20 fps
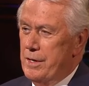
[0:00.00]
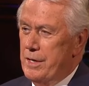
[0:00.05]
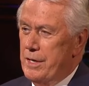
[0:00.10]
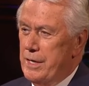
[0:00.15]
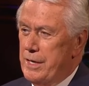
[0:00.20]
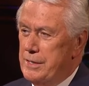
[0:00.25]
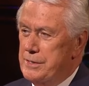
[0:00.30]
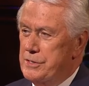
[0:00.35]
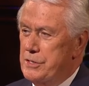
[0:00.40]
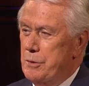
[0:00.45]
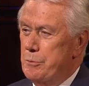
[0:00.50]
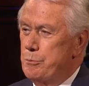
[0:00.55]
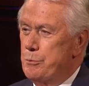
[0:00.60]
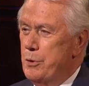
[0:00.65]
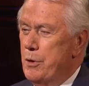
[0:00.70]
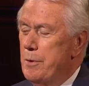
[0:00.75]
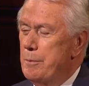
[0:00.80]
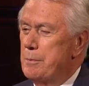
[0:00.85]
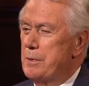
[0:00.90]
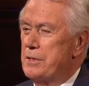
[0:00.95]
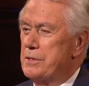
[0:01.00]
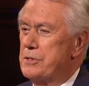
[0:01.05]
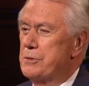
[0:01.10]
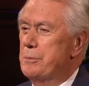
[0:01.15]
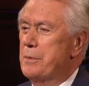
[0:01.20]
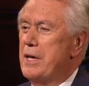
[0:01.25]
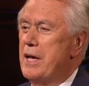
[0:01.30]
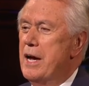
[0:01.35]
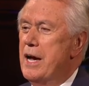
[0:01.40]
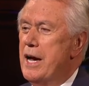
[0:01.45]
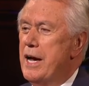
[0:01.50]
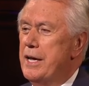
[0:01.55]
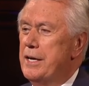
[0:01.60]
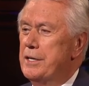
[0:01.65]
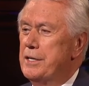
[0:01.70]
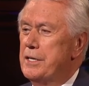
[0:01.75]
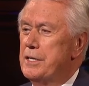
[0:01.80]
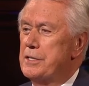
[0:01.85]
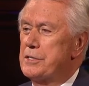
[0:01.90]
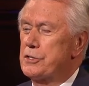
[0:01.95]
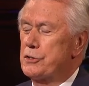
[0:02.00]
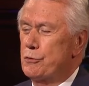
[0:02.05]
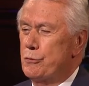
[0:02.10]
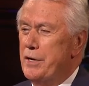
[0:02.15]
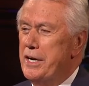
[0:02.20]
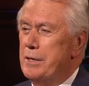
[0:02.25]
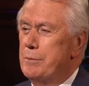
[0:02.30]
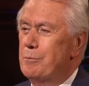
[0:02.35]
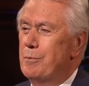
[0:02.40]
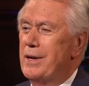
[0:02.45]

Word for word: It's a purpose behind his great